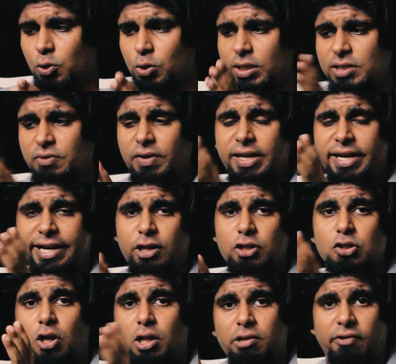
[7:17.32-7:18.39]
So this will
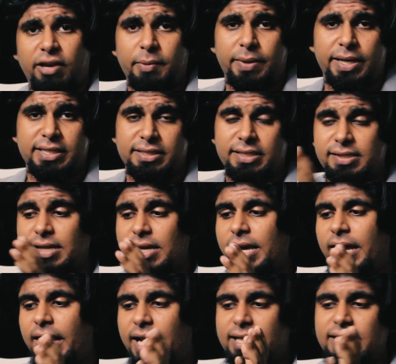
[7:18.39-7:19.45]
reduce all the vibrations,
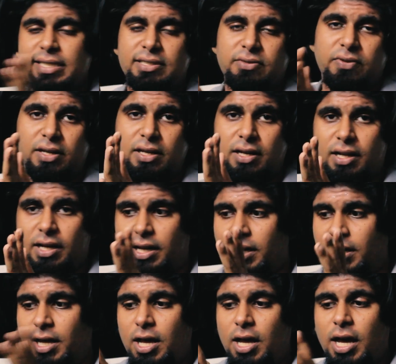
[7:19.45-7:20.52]
and this will
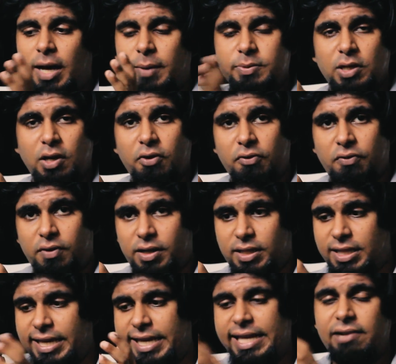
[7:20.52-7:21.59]

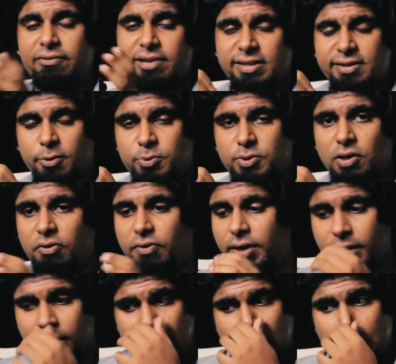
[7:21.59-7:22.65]
absorb, the heel will absorb
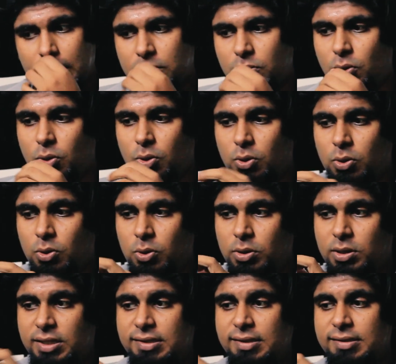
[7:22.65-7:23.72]
it.
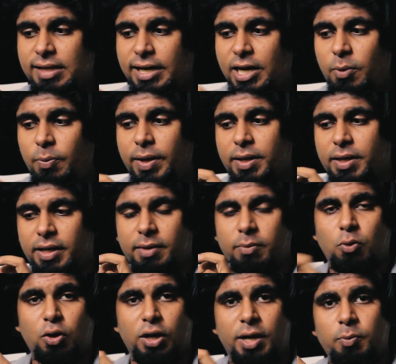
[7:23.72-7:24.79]
So this is little
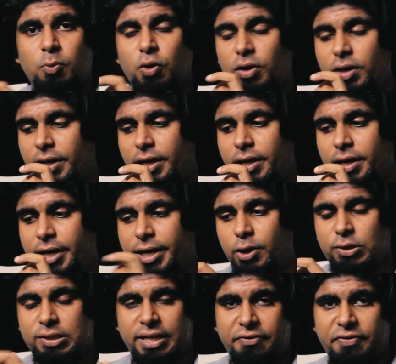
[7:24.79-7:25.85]
bit more and more
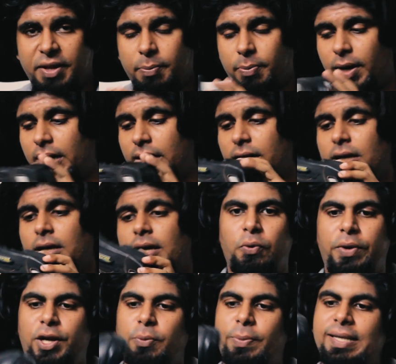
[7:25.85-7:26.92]
into safety part. So
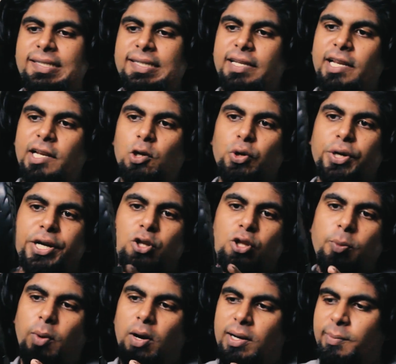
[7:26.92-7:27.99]
when you basically look into
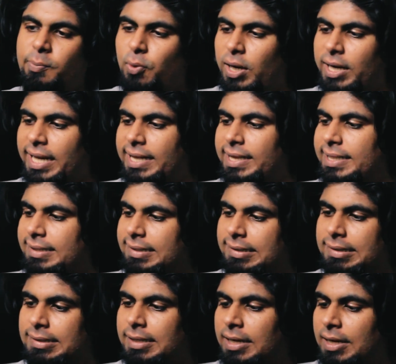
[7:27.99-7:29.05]
the bottom part, and
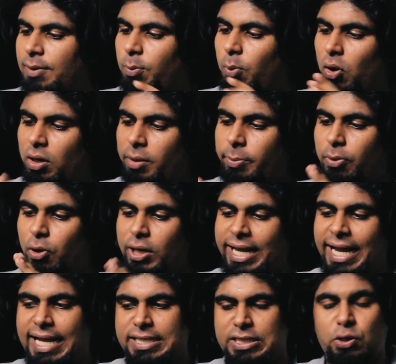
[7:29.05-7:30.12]
this bottom part
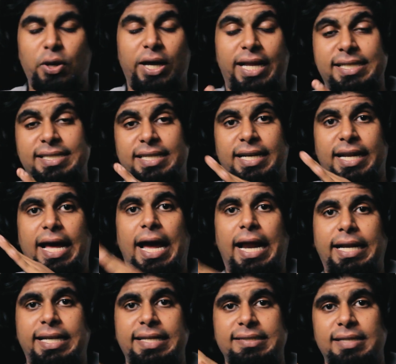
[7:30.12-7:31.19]
has an
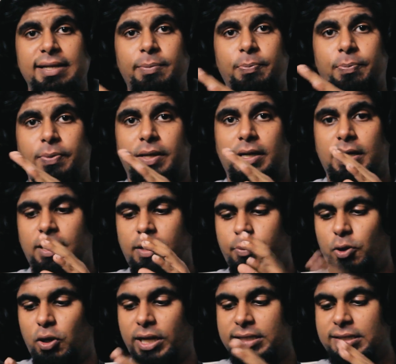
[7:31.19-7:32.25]
anti-slip
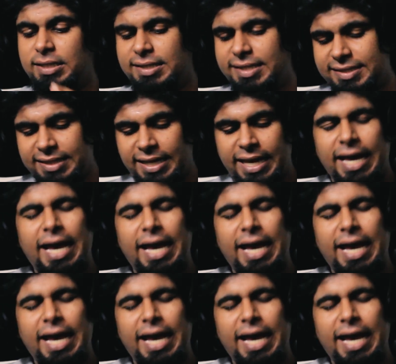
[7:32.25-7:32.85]
protection. This